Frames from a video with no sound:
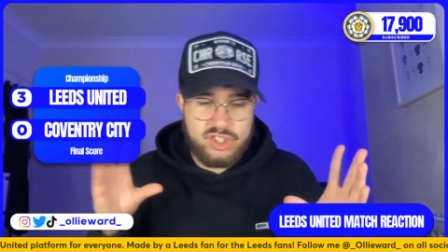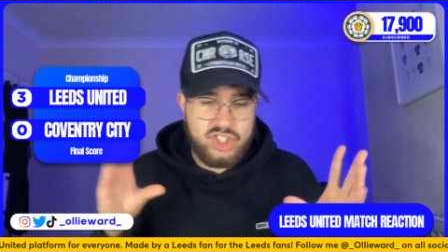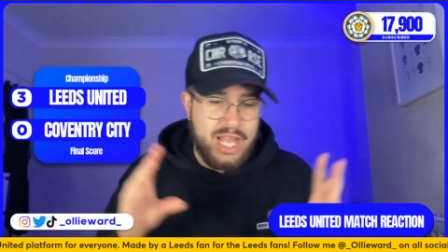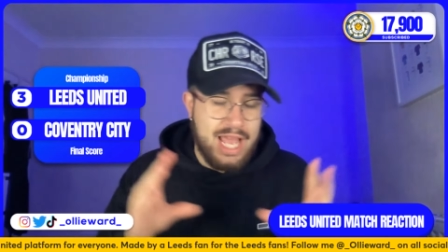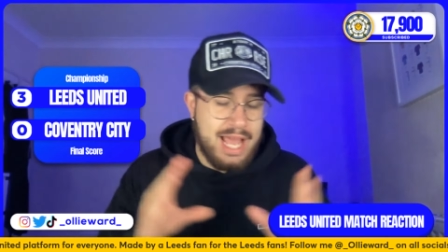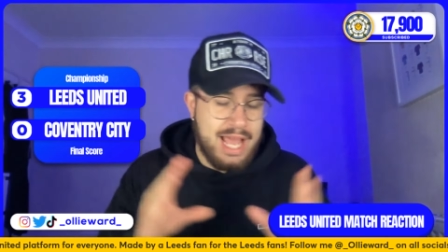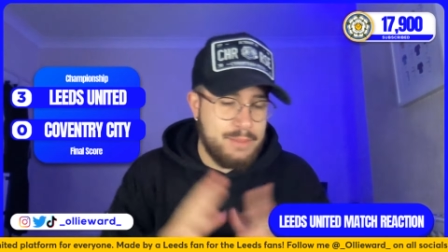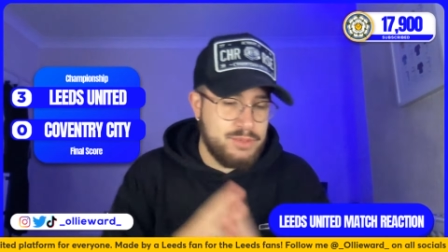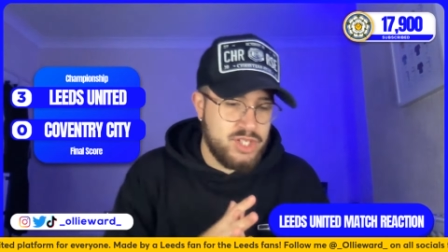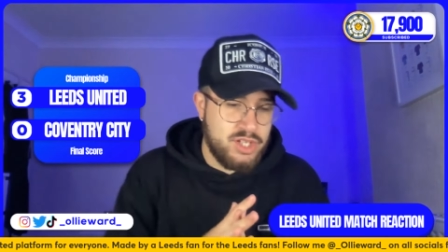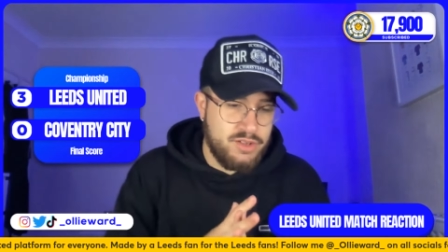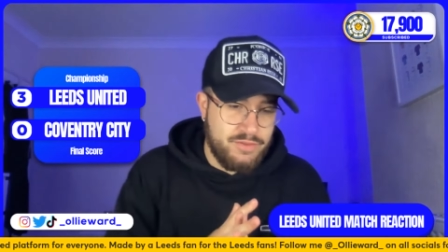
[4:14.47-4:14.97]

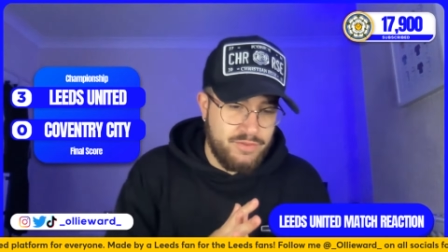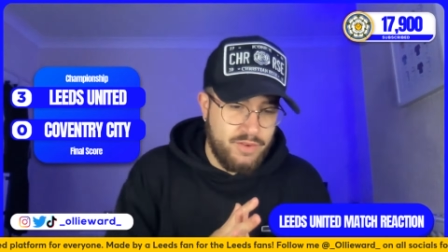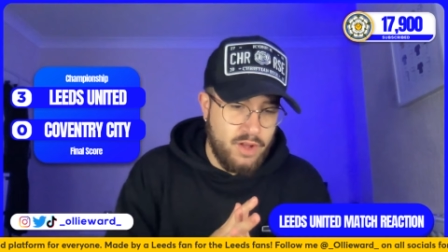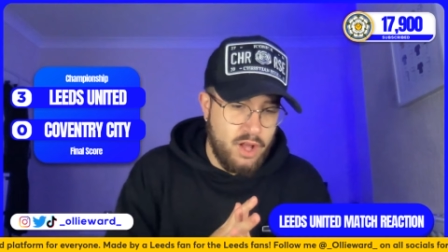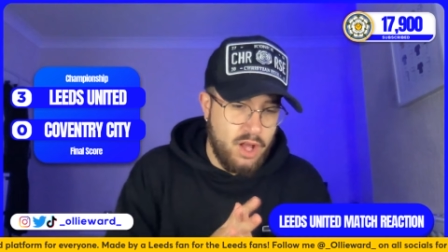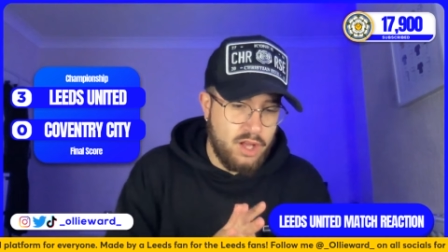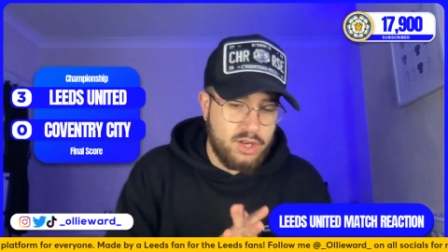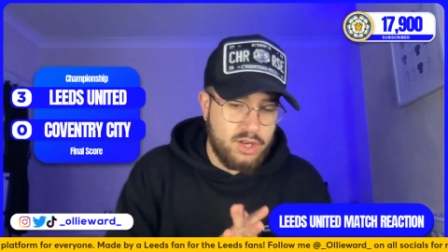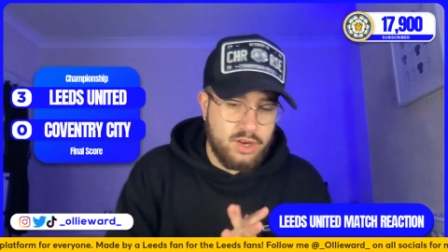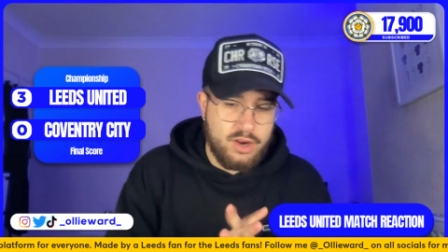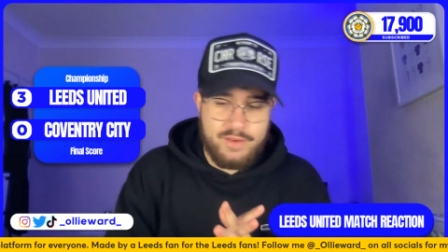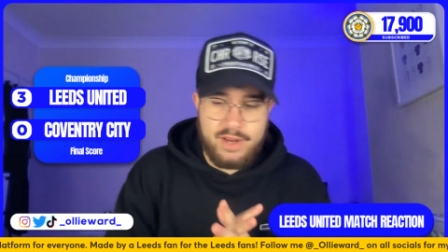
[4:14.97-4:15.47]
jabs at
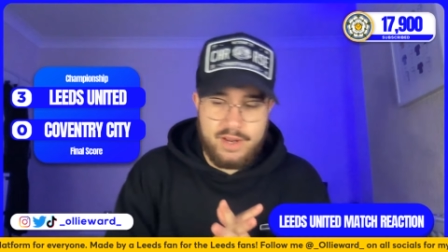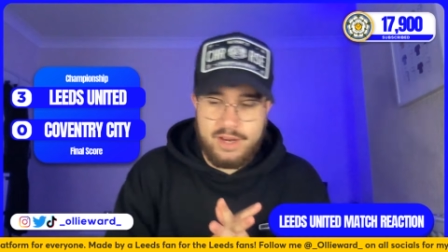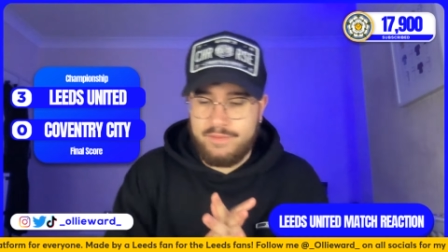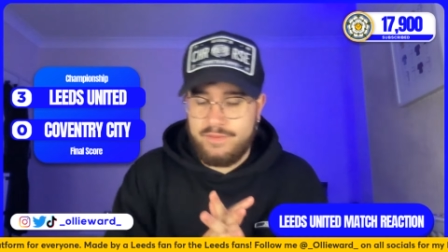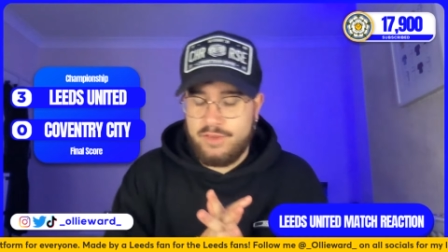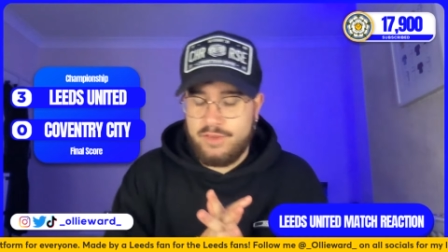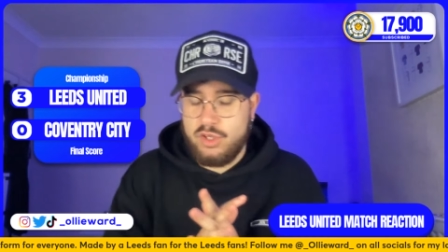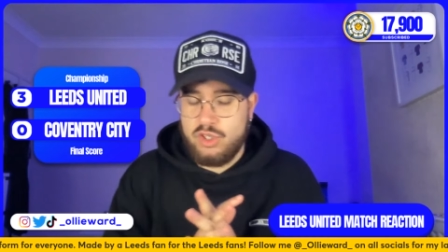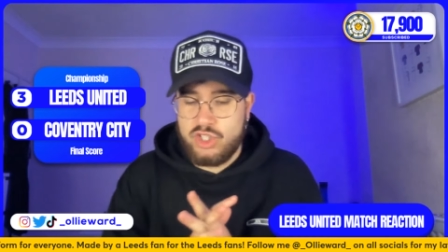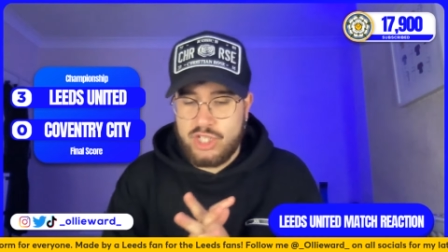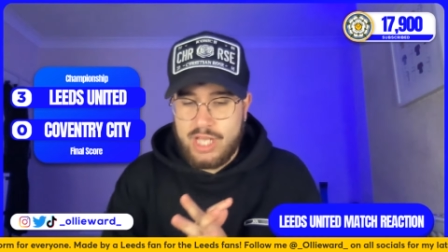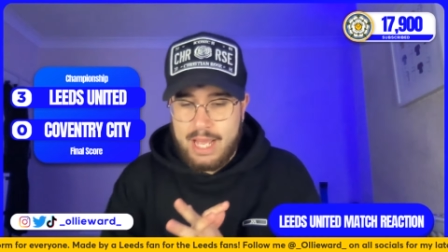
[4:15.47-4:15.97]
Farke, I've had a
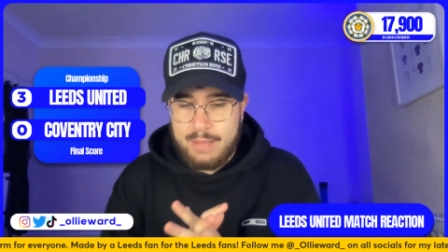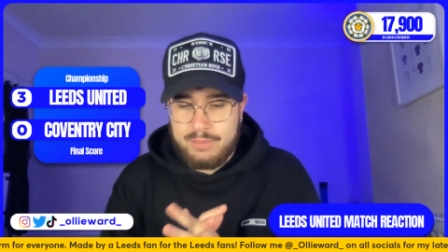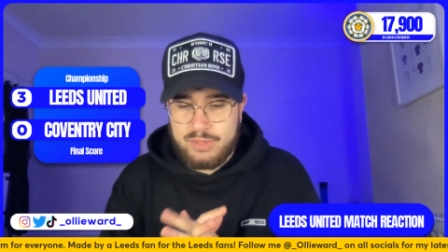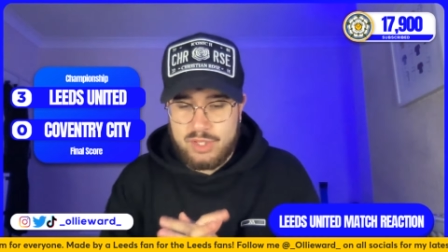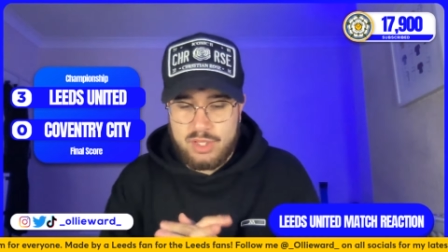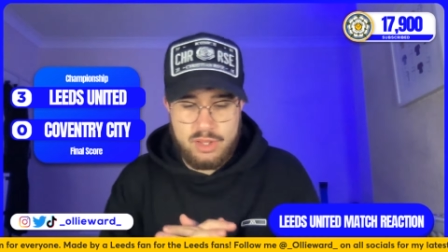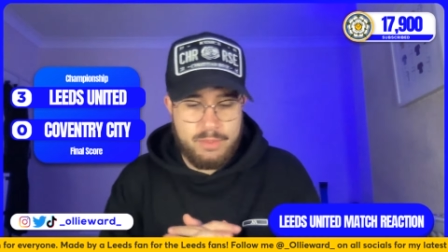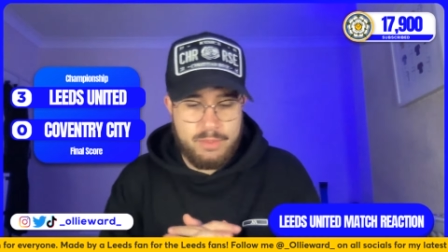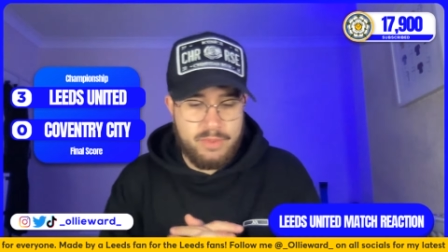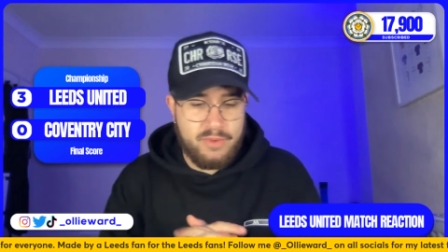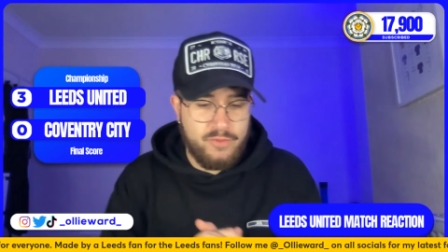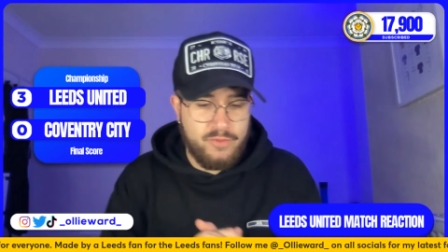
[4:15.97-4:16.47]
few jabs
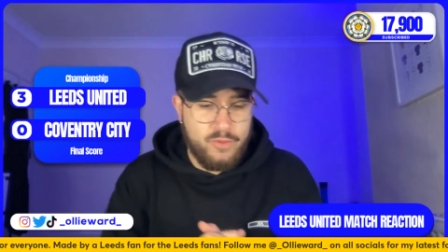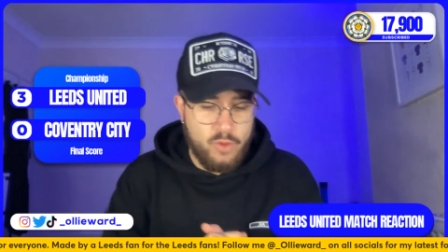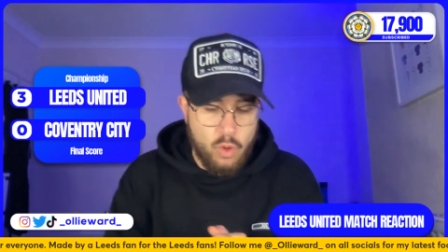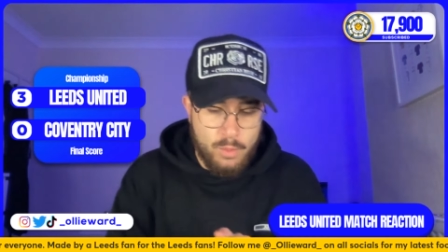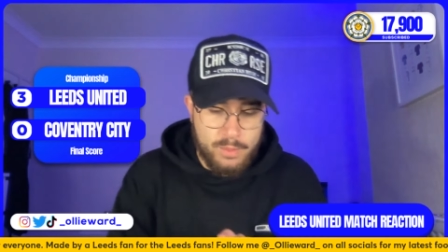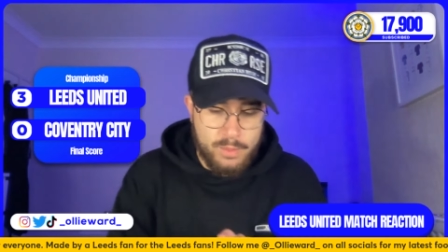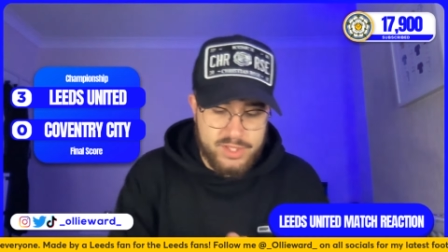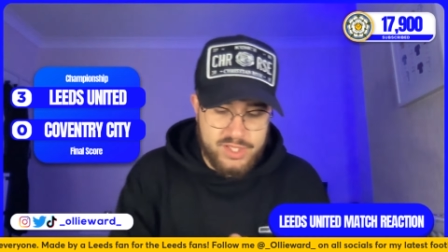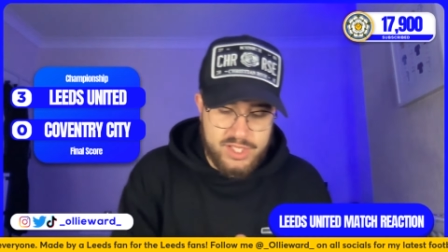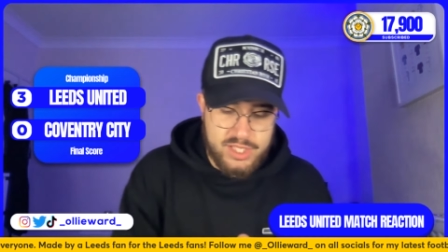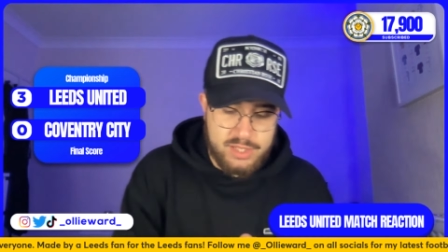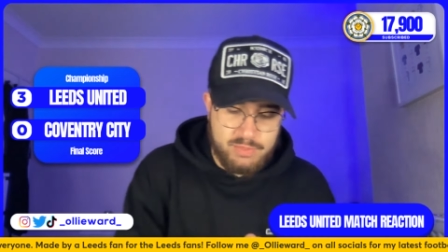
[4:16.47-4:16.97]
at the
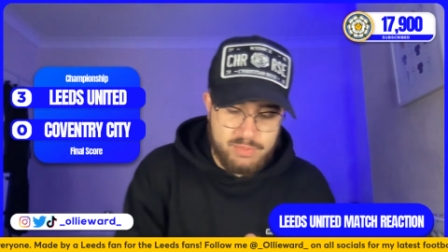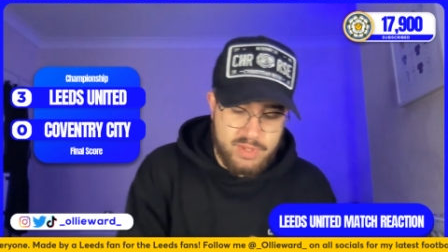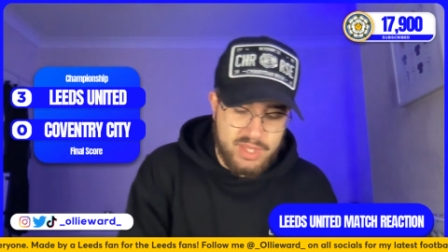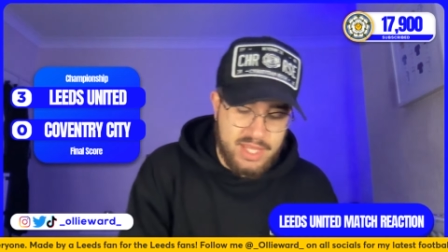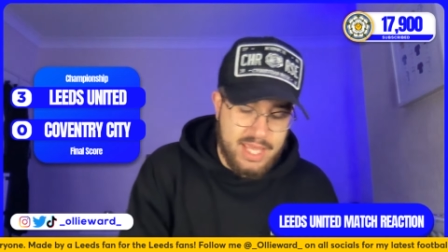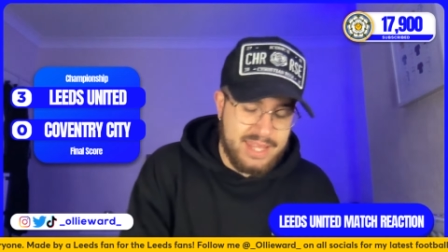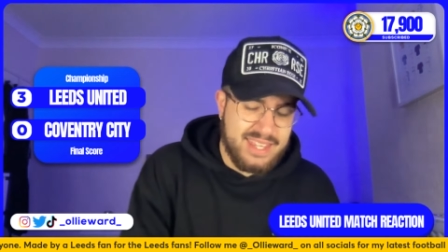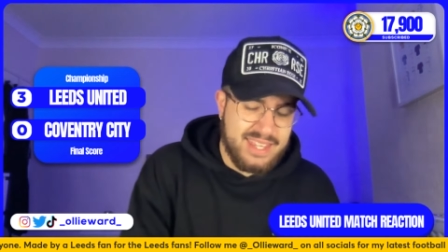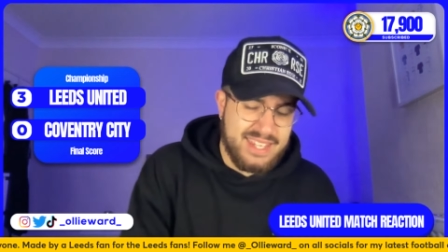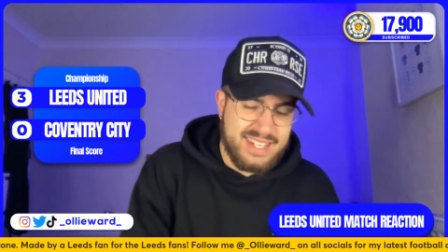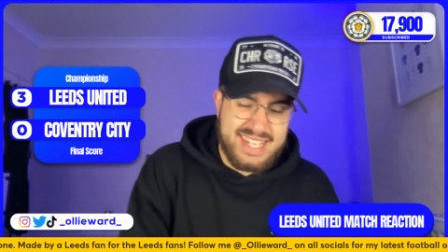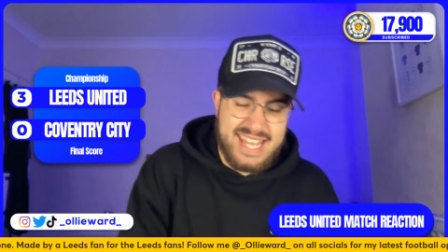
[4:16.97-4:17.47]
performances, but at the
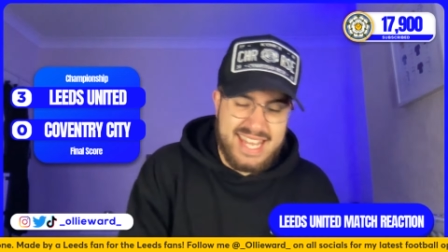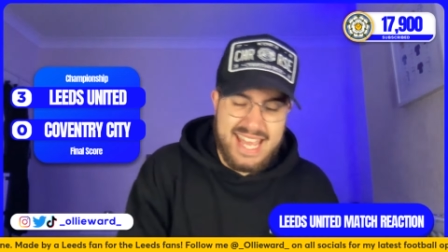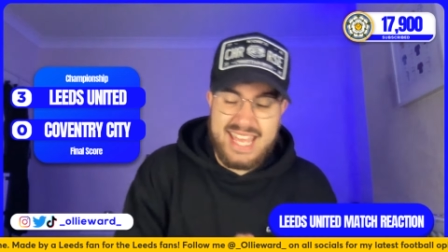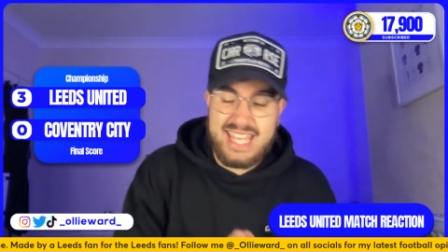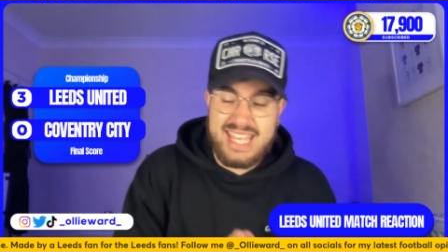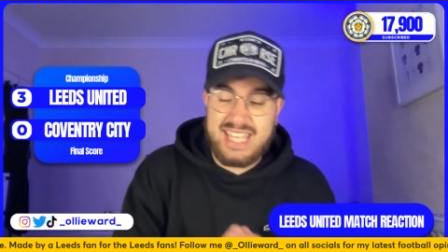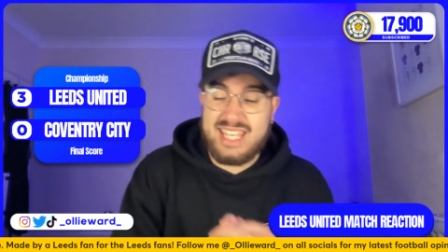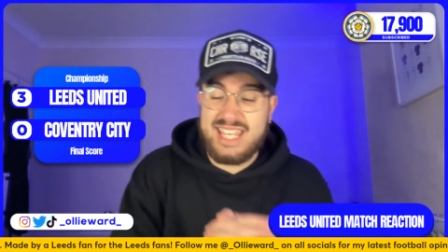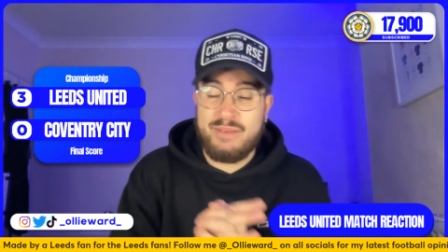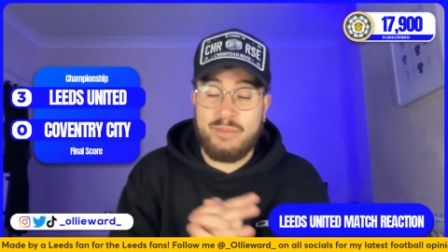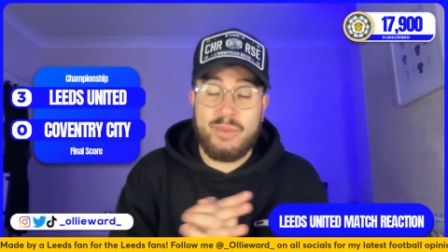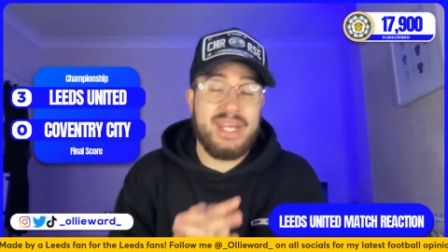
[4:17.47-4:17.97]
end of the day,